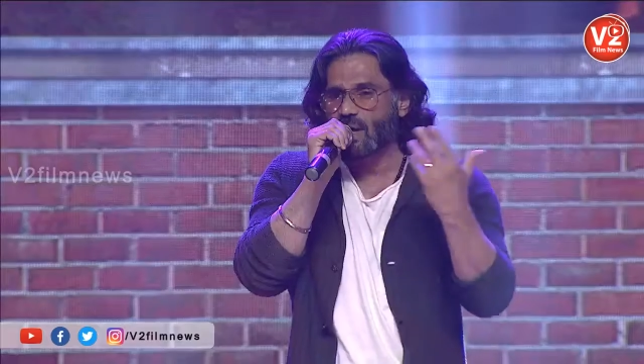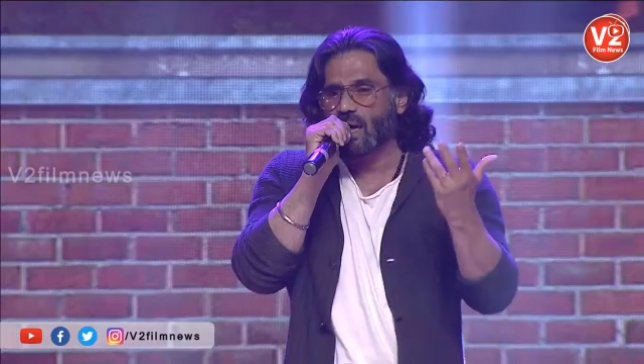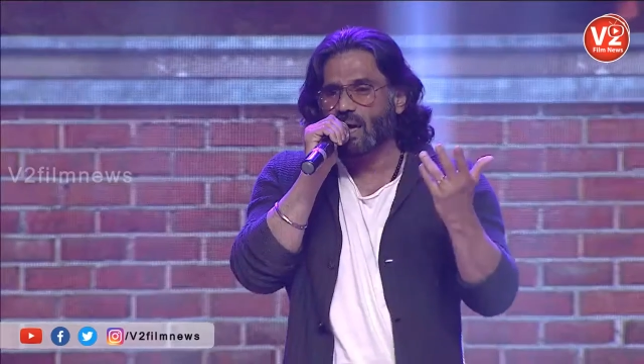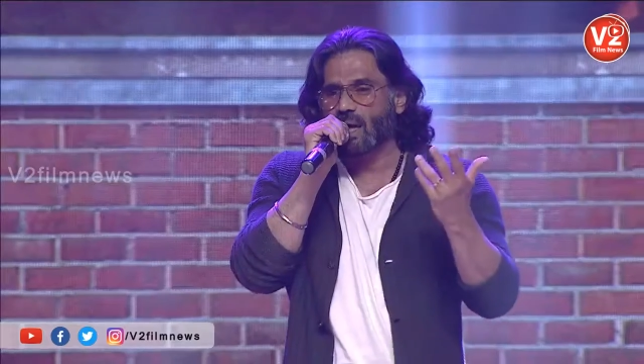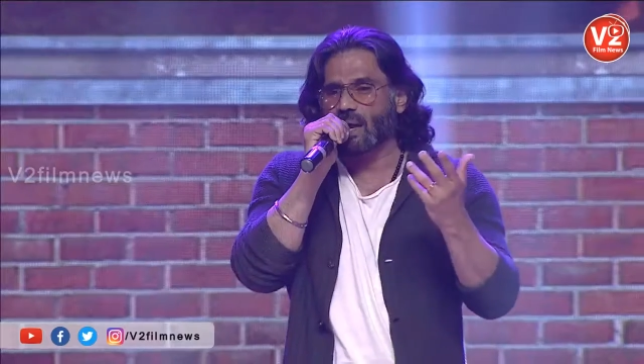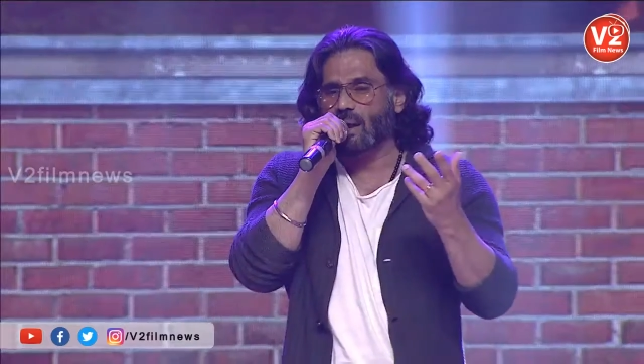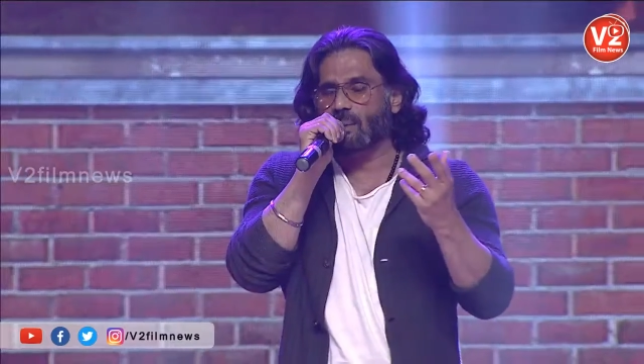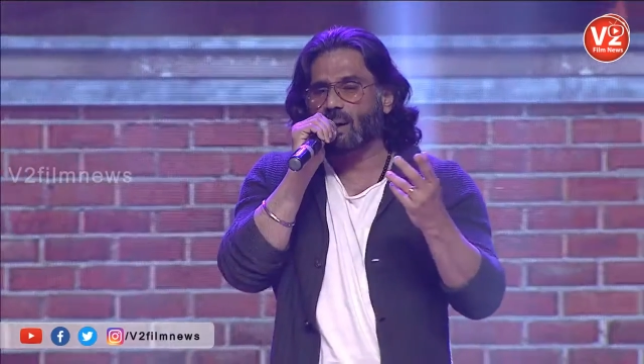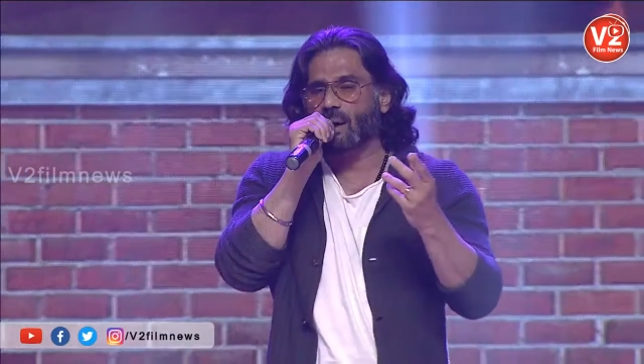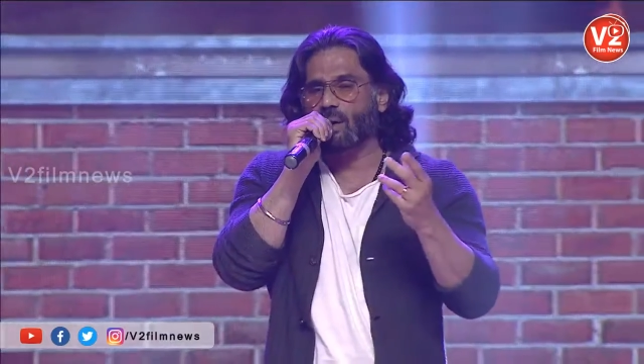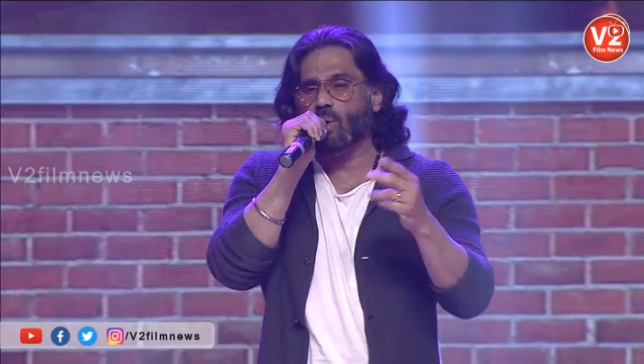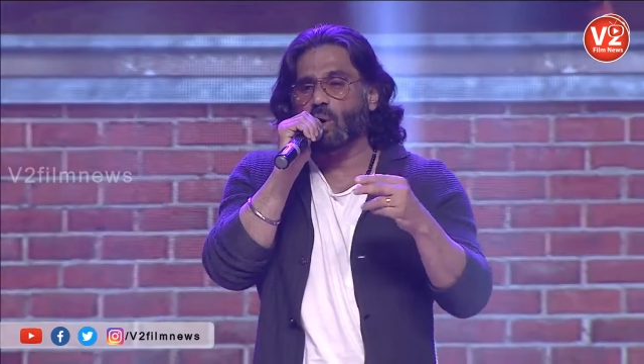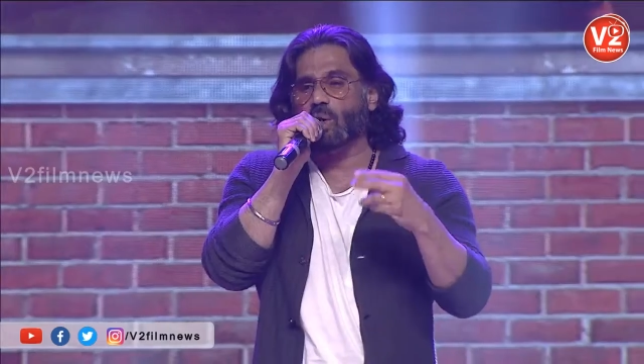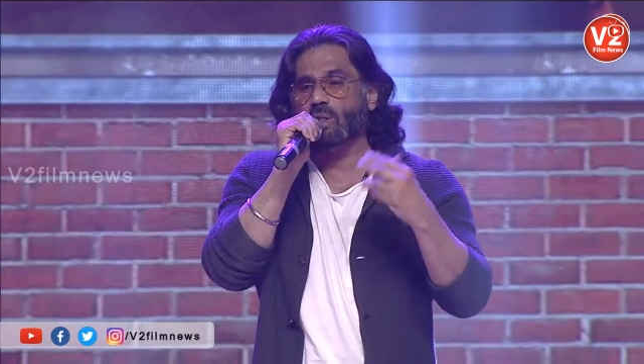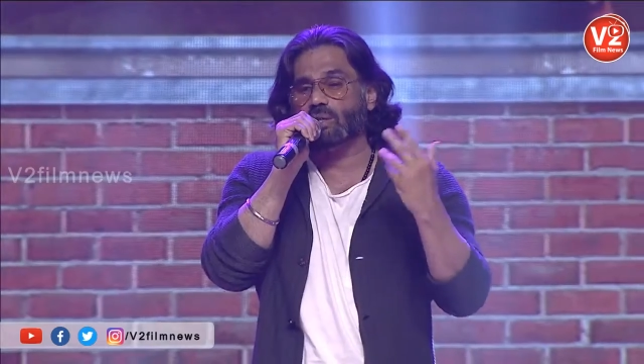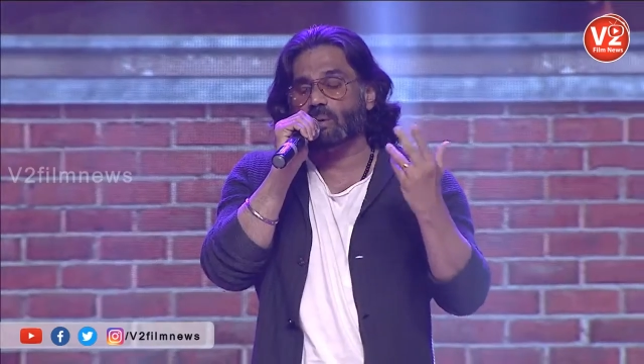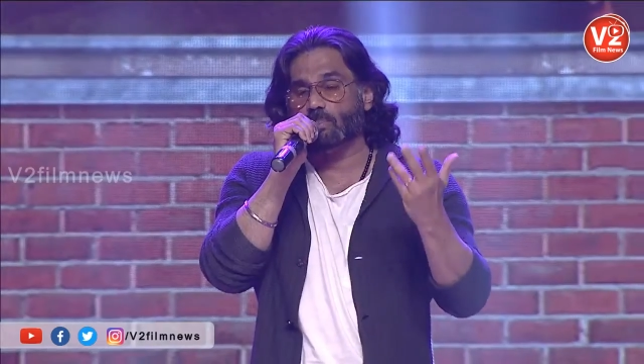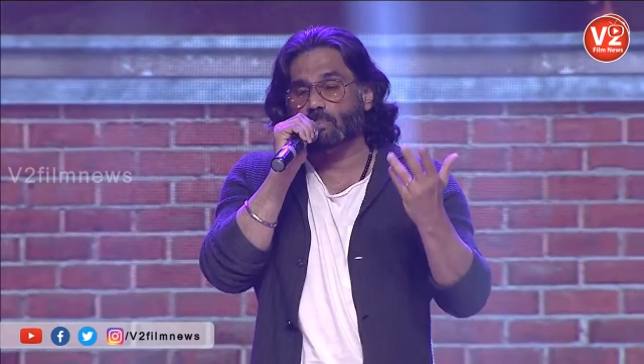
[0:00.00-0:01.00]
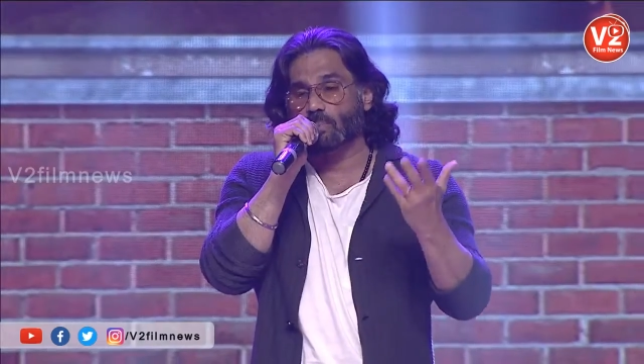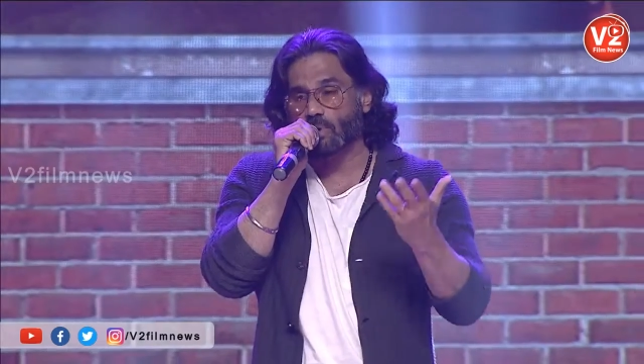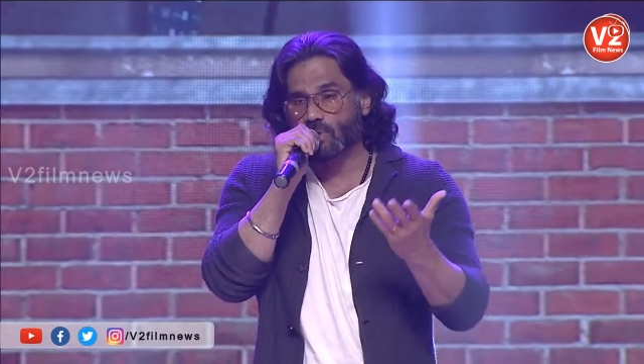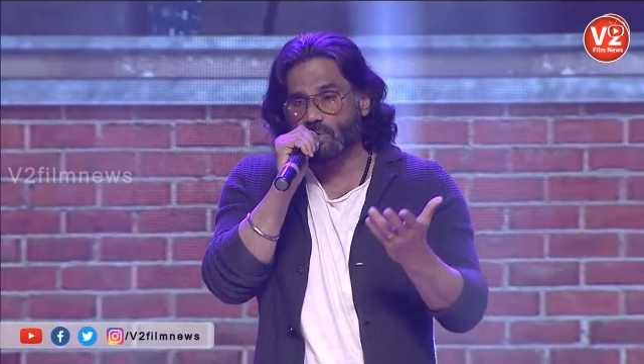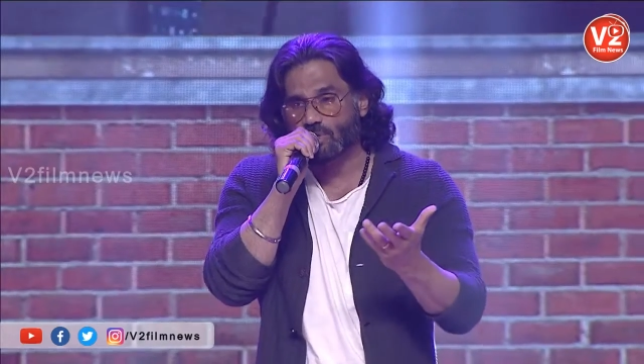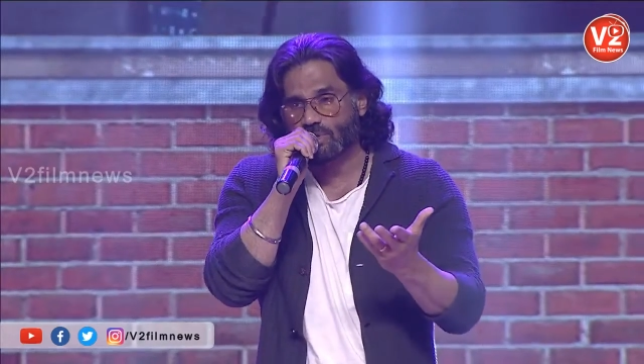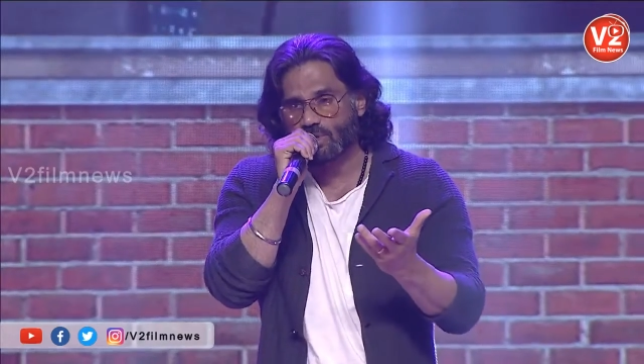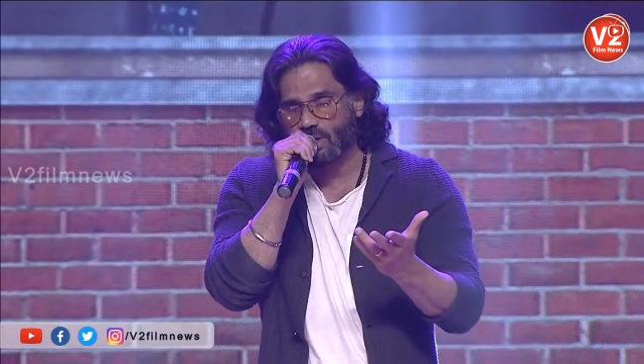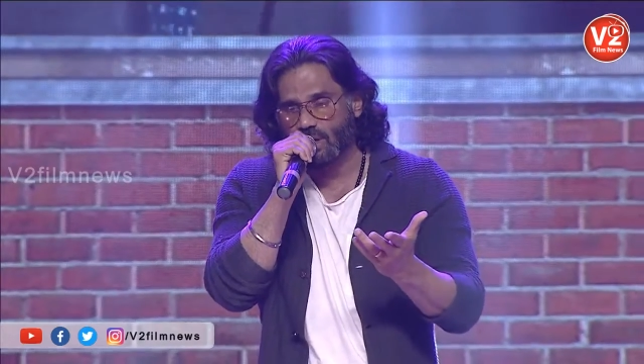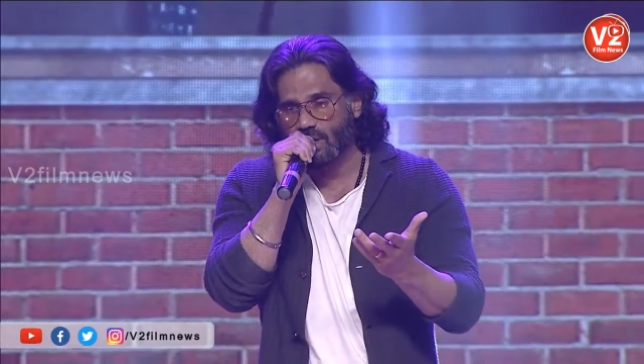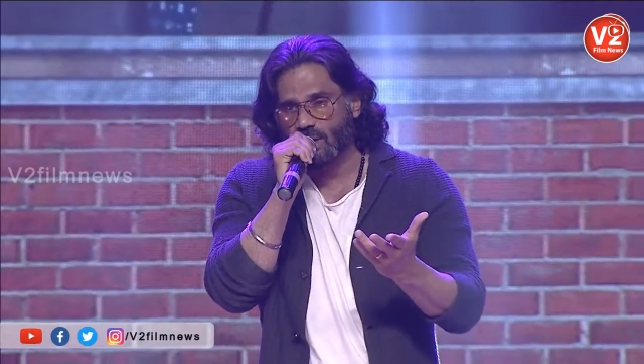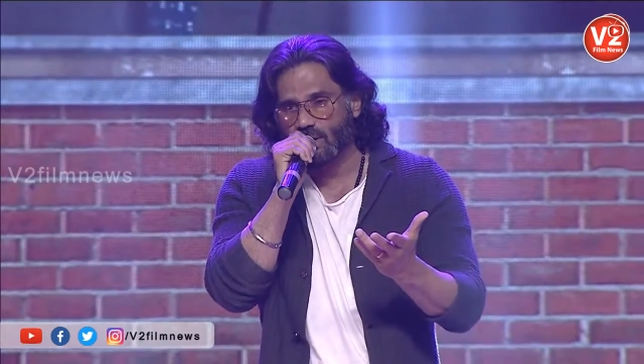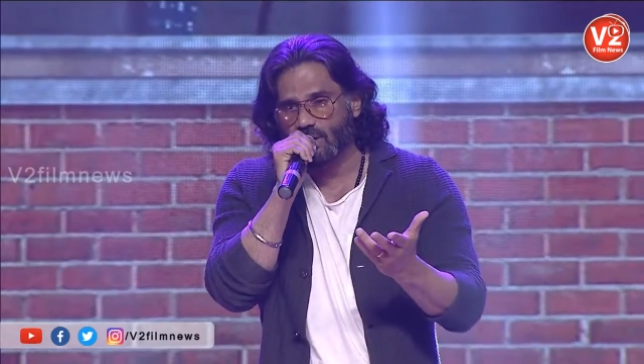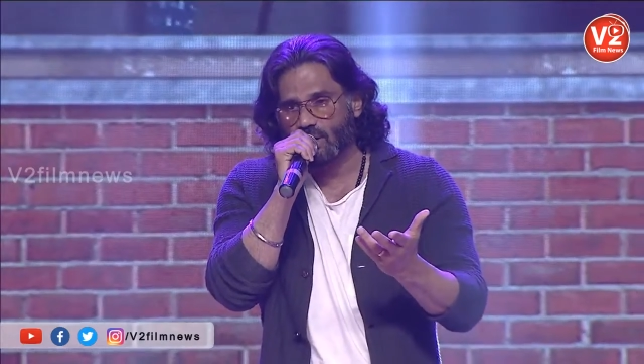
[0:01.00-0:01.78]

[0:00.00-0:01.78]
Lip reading: And above all, the producer,